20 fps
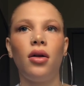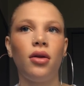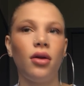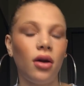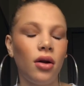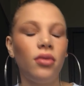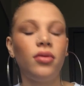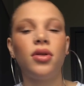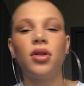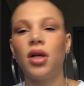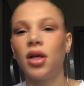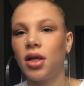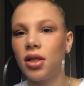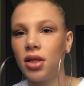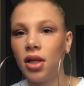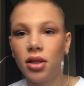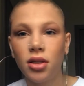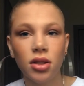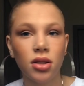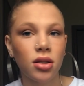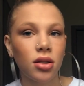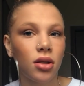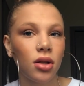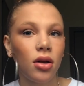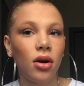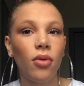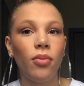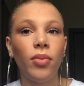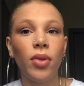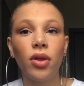you know, like I said, just,
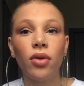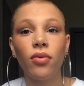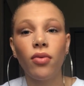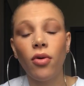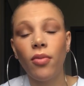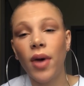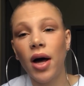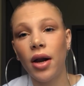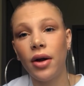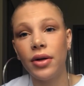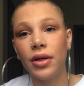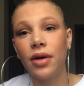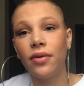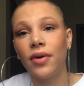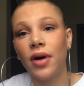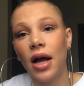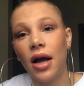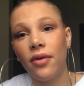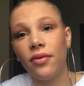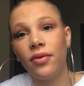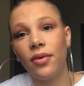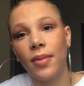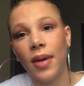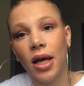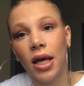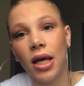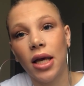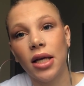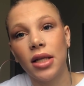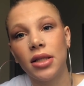you know, be the role model I never had for
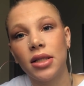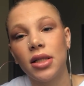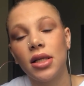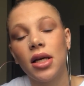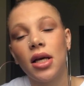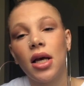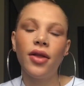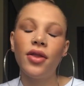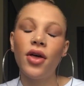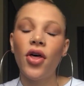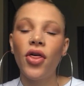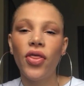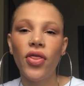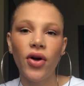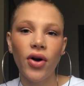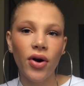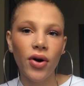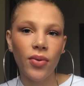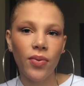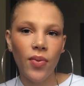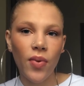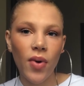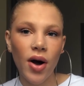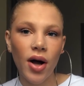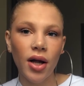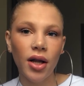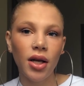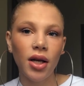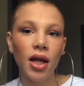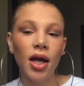my kids. And the third
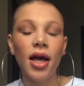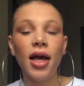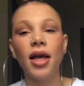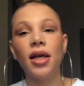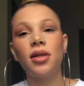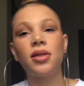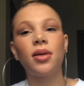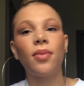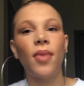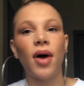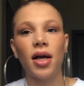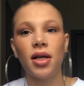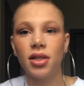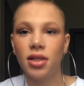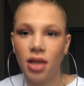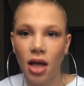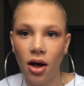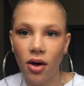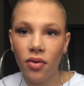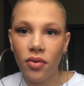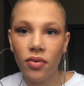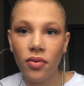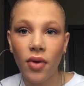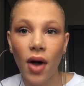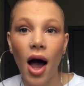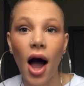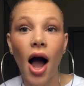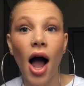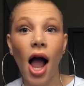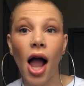one is myself.
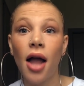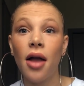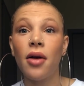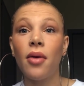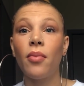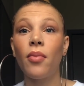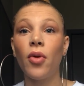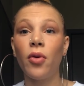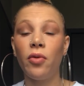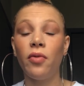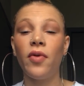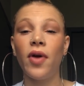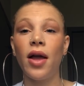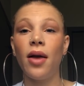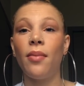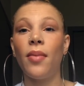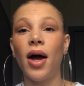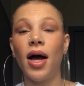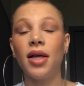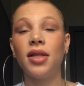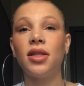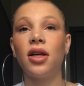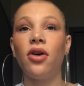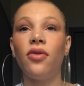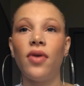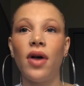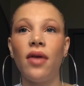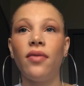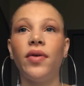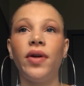I motivate
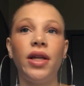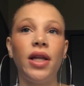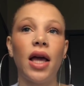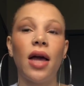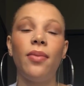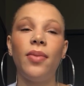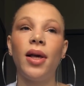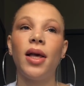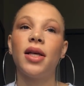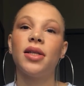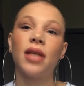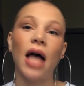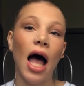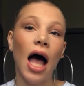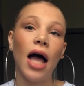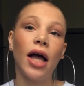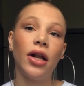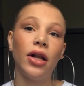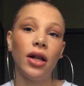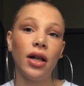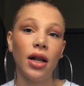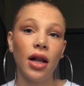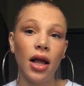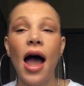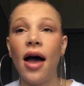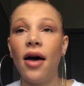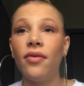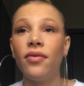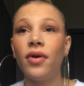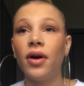myself every day because I
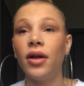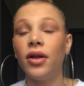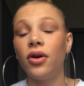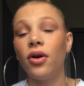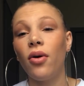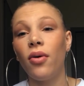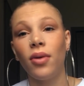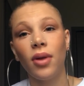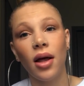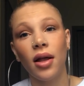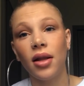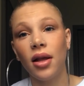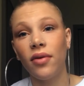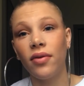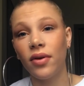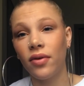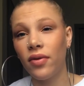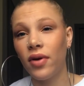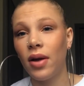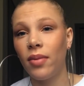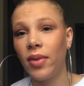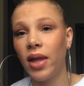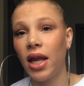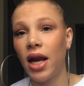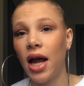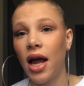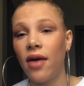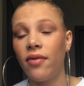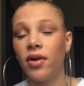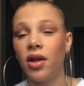have, you know, a loving family
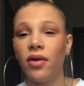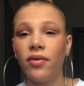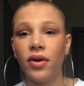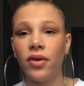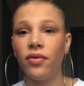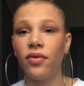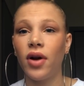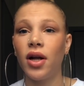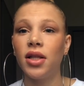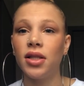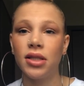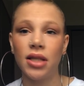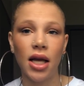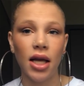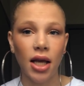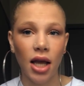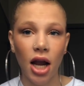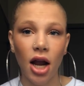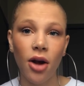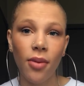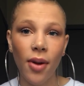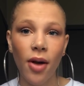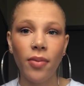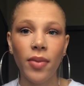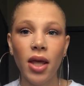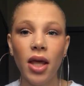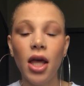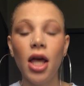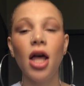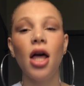and I have loving friends that care about
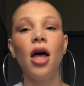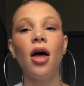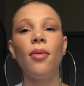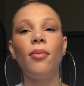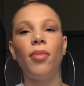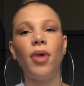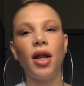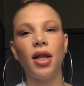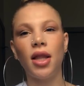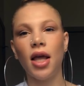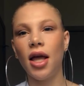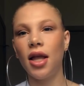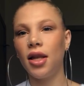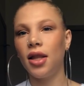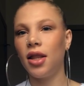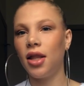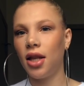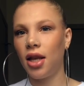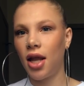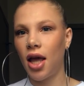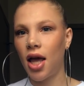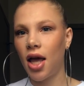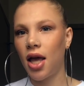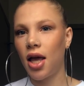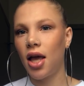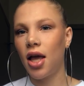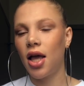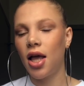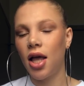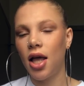me. But at the end of the
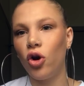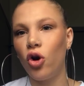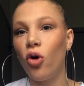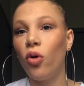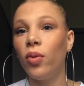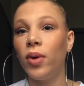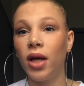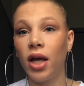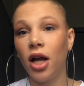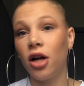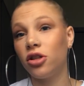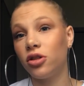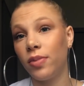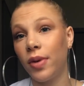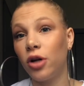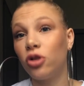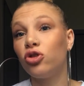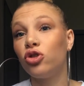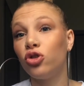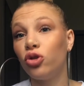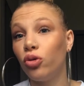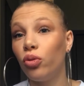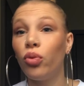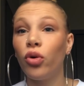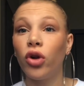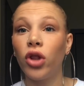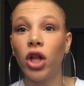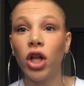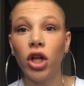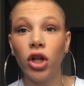day, nobody cares about you
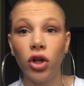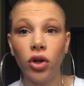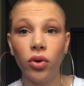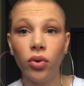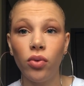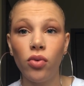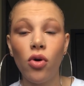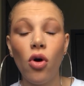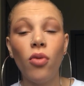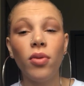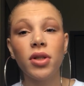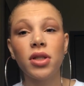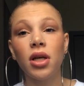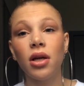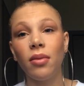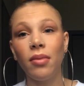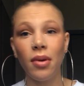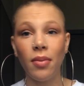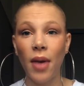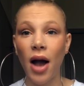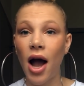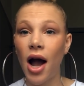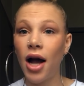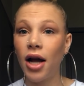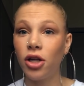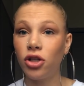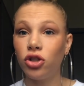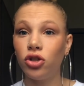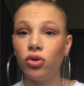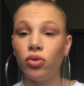more than you. Nobody's going to be
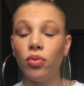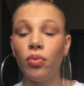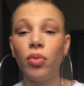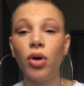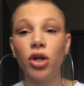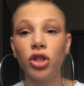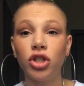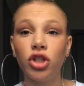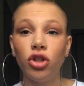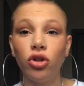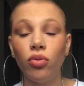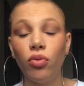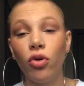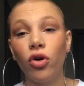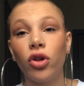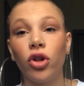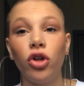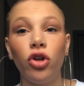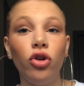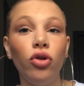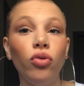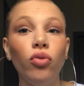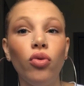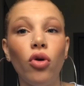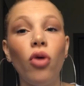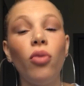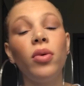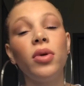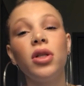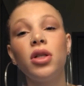behind you, pushing you more than you.
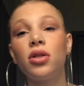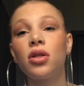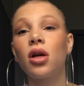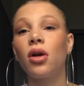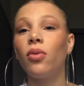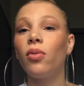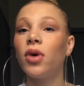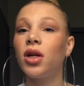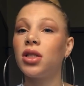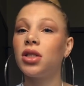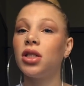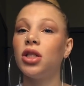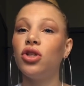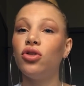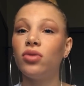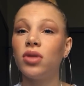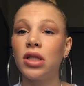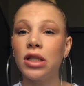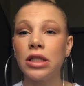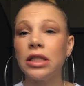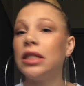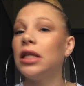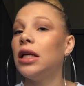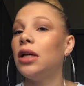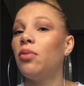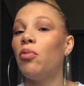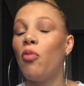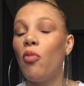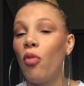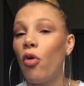Nobody's going to want to see you
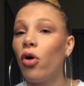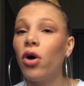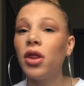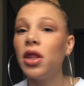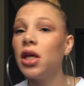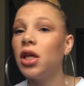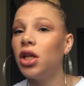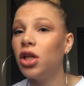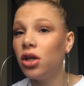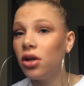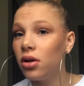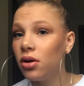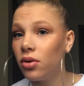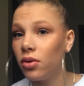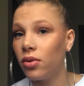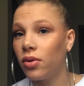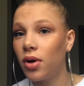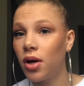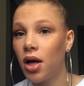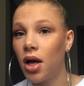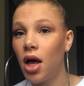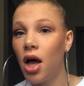succeed more than you.